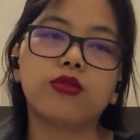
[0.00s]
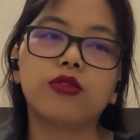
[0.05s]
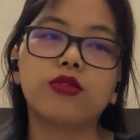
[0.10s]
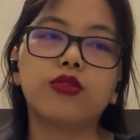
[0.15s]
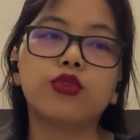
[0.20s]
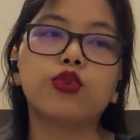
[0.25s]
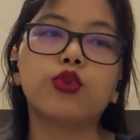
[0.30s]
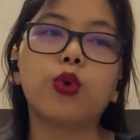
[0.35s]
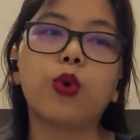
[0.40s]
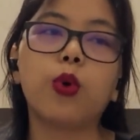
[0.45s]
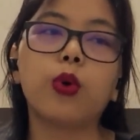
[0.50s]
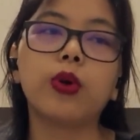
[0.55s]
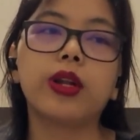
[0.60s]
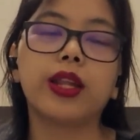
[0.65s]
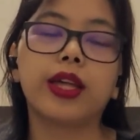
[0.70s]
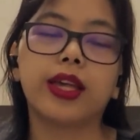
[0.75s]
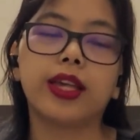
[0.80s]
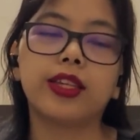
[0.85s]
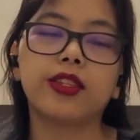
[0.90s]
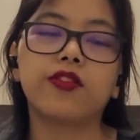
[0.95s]

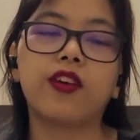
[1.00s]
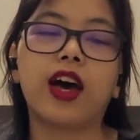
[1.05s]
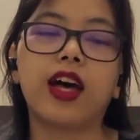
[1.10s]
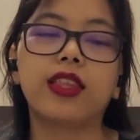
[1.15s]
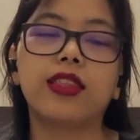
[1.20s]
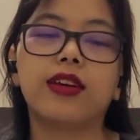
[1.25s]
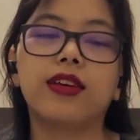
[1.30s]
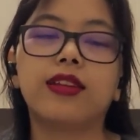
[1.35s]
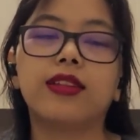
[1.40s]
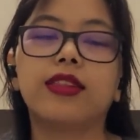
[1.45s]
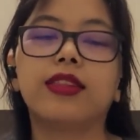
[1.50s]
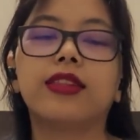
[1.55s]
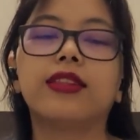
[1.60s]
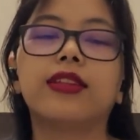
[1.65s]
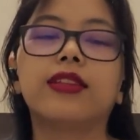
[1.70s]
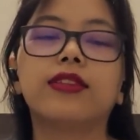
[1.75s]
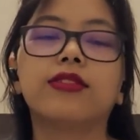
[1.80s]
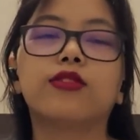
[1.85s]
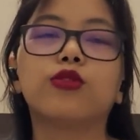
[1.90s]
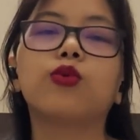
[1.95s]
showed his father,
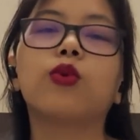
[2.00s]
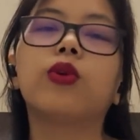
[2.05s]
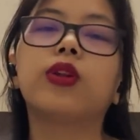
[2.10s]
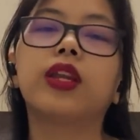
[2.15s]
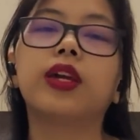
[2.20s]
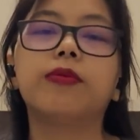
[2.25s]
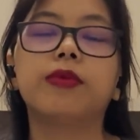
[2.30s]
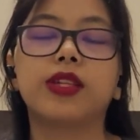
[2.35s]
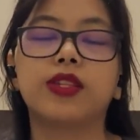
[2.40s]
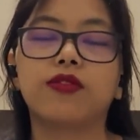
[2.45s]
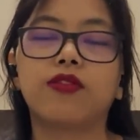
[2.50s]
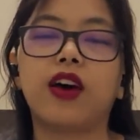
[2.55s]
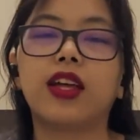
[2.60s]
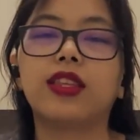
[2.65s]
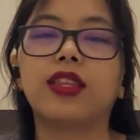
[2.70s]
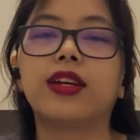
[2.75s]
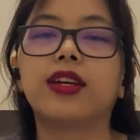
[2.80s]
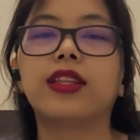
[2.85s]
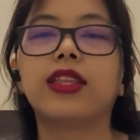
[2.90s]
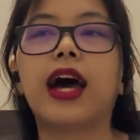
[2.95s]
told him his
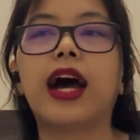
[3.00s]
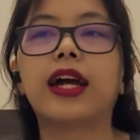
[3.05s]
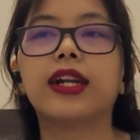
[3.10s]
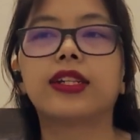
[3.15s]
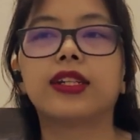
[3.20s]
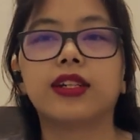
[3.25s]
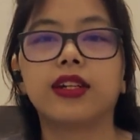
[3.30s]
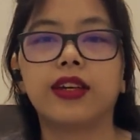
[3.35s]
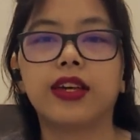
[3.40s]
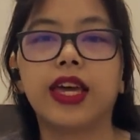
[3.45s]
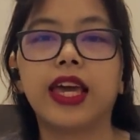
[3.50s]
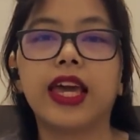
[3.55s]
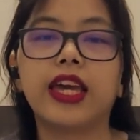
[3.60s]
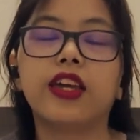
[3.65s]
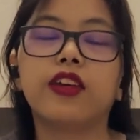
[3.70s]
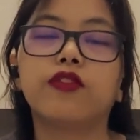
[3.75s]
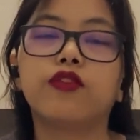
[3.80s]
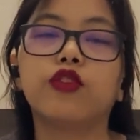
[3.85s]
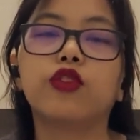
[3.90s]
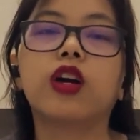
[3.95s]
father that,
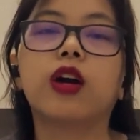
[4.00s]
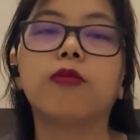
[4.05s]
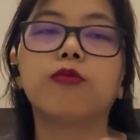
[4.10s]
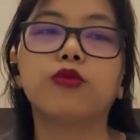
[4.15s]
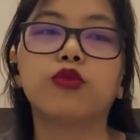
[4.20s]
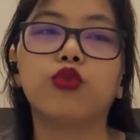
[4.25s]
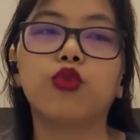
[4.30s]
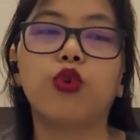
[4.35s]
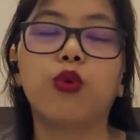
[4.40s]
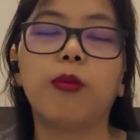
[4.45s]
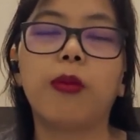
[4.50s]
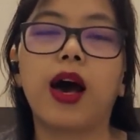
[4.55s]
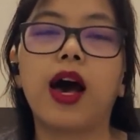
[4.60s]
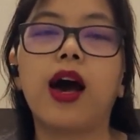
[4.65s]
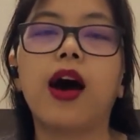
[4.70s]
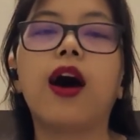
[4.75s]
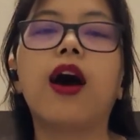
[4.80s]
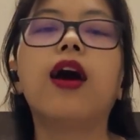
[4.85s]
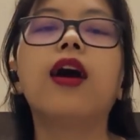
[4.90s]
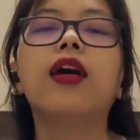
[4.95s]
hey, if you come to
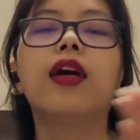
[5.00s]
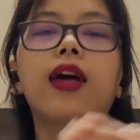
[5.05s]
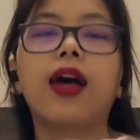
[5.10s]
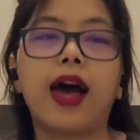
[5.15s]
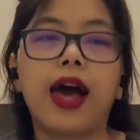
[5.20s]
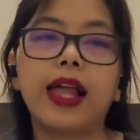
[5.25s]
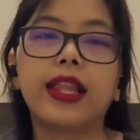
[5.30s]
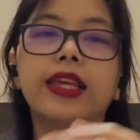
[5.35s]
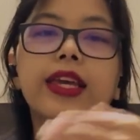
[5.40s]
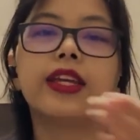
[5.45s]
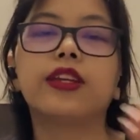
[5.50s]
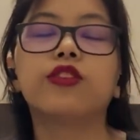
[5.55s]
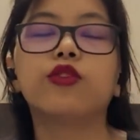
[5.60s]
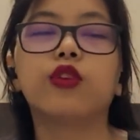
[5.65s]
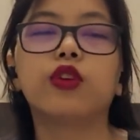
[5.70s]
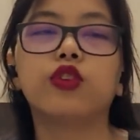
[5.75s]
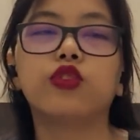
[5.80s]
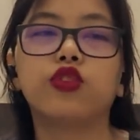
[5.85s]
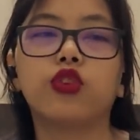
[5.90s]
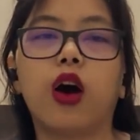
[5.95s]
Omaha, I'll get
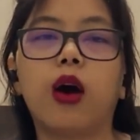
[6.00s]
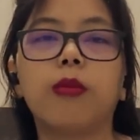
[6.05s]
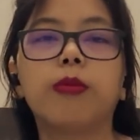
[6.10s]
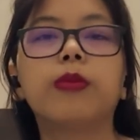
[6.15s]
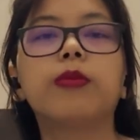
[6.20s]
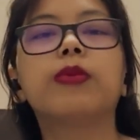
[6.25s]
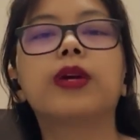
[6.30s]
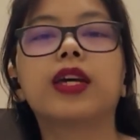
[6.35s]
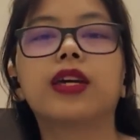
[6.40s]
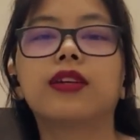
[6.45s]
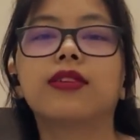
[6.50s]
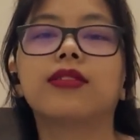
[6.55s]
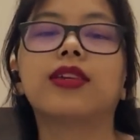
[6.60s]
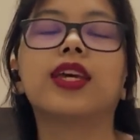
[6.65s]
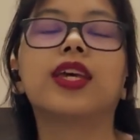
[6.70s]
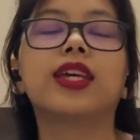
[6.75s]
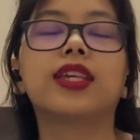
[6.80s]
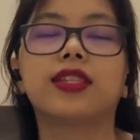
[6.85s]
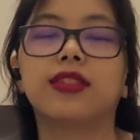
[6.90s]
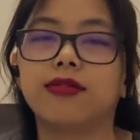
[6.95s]
you a job, because
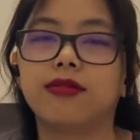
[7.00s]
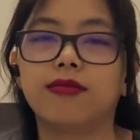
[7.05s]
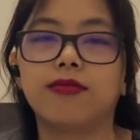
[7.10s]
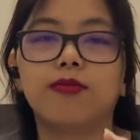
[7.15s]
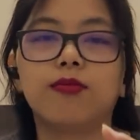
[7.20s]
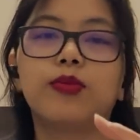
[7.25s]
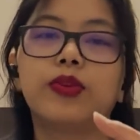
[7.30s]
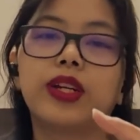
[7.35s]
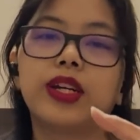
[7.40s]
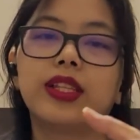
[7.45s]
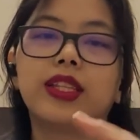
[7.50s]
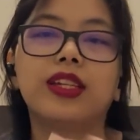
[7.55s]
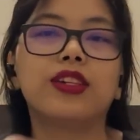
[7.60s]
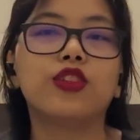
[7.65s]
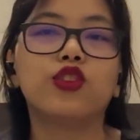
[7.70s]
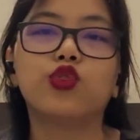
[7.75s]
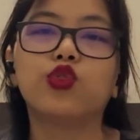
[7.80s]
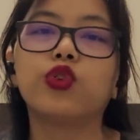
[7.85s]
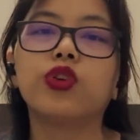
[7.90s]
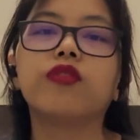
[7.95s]
his brother
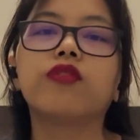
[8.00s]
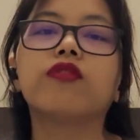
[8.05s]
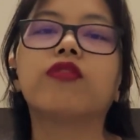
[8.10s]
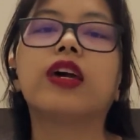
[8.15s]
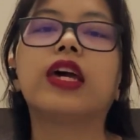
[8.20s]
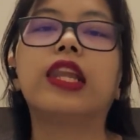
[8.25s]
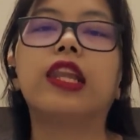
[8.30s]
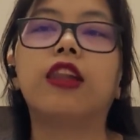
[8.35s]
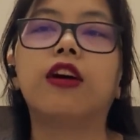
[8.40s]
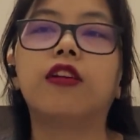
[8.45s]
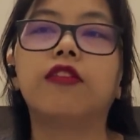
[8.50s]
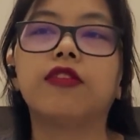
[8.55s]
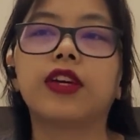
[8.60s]
is doing well.